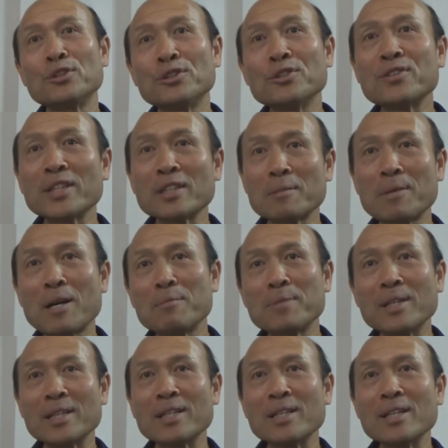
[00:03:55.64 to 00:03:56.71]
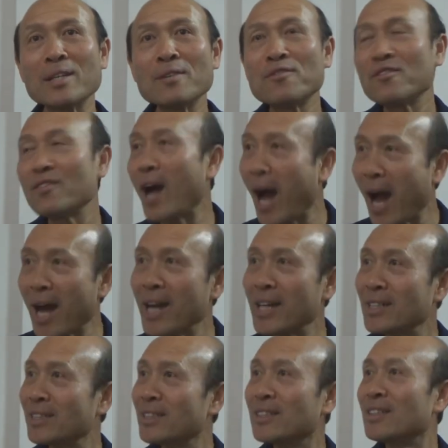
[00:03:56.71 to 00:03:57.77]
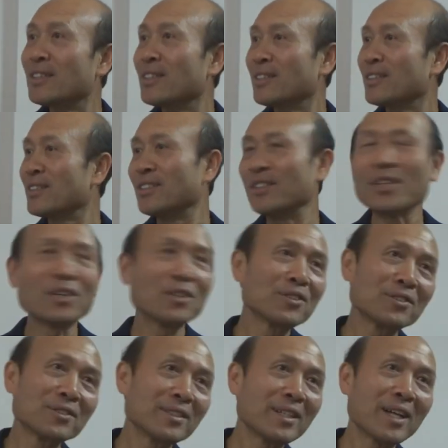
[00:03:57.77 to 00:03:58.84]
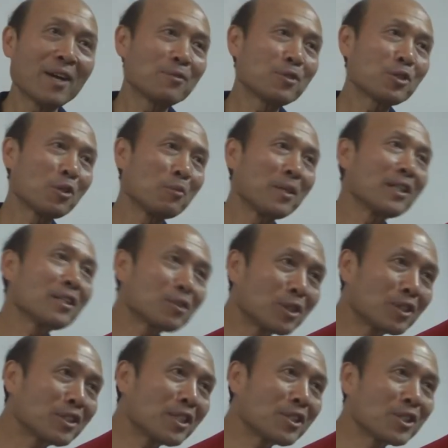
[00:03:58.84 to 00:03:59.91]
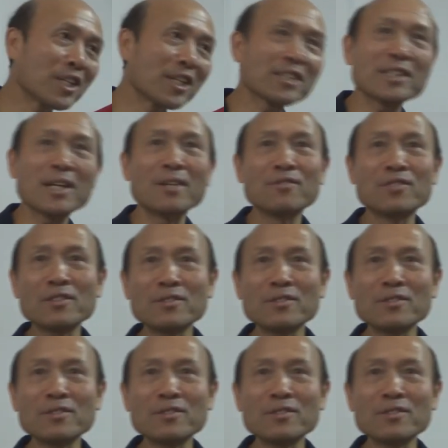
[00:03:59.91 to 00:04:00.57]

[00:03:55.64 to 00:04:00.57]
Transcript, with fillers: you think about me. If I, you know, have so many good teachings and